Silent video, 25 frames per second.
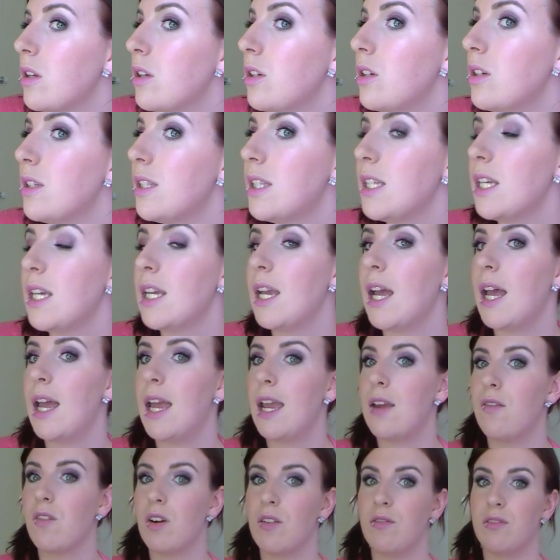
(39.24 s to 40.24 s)
using
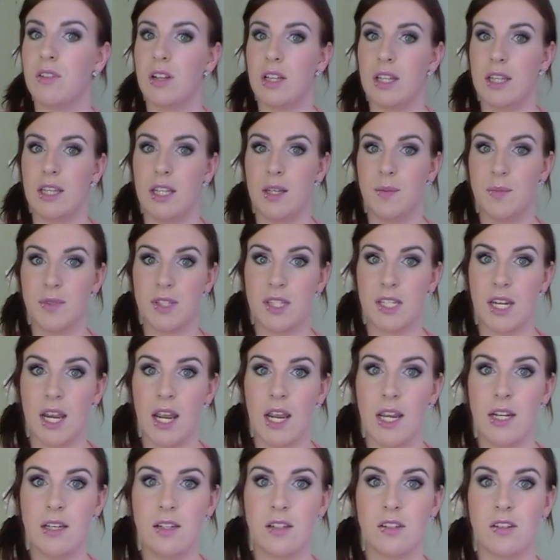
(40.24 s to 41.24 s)
a Revlon lip
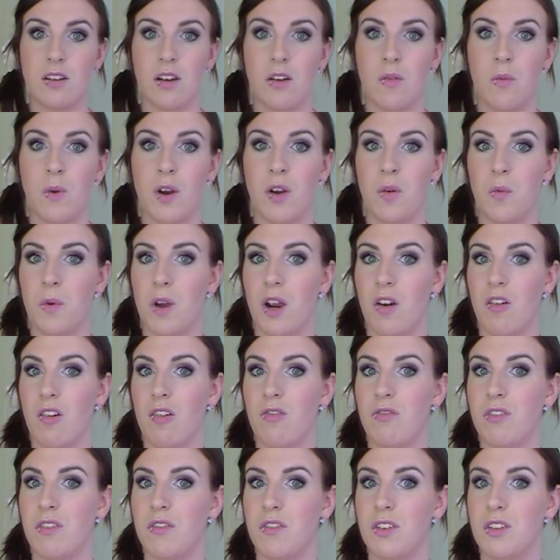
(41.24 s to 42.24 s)
stain, so it won't wear
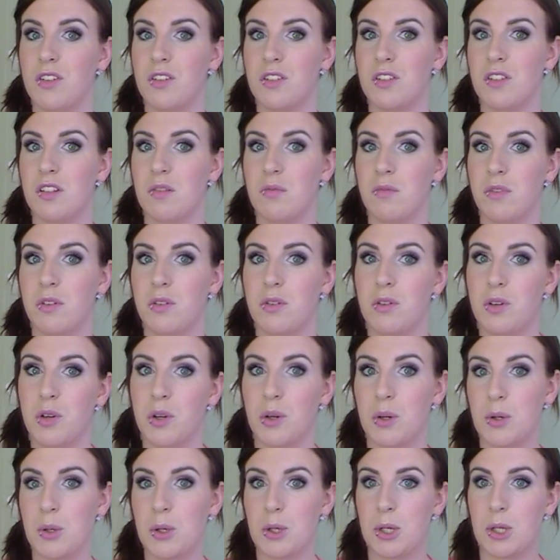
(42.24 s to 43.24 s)
off if you do some little
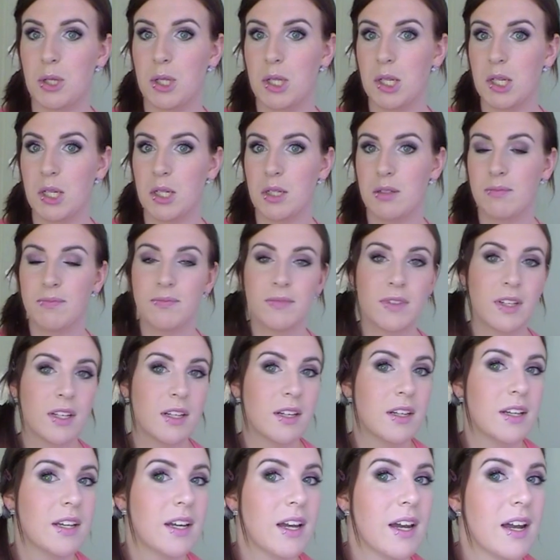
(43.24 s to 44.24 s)
canoodling,
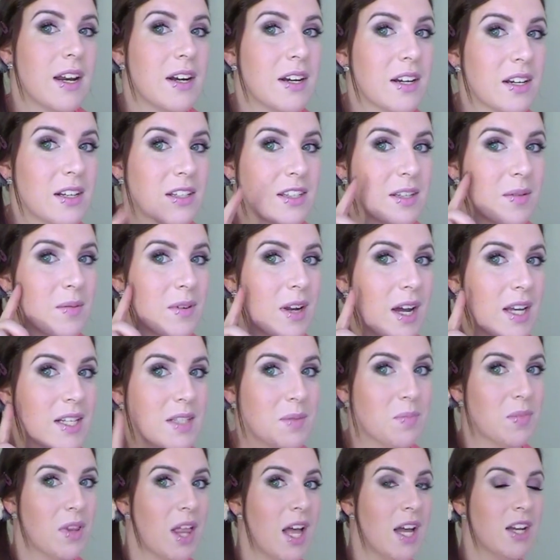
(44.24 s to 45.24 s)
and some nice
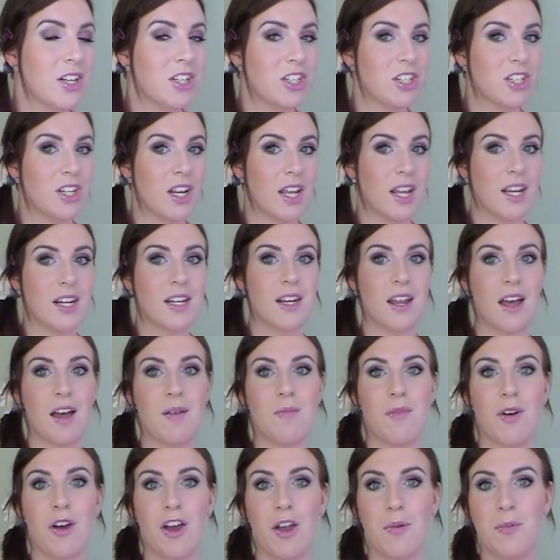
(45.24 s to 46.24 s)
blush. And
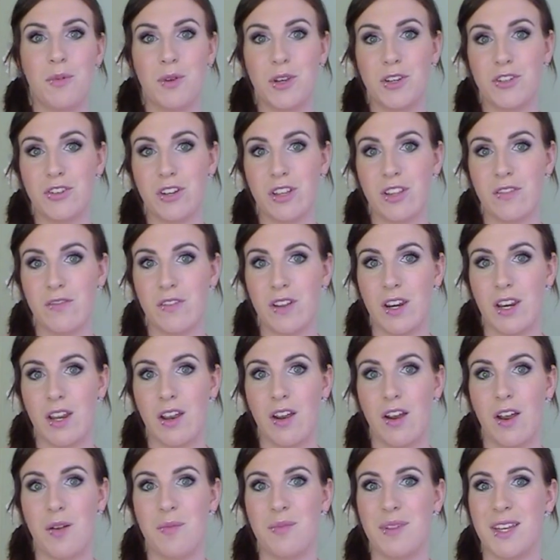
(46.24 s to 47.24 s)
I hope you enjoy the video
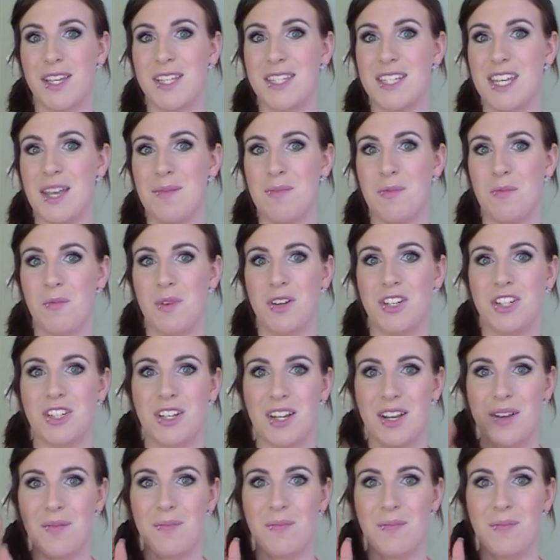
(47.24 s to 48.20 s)
and please keep on watching.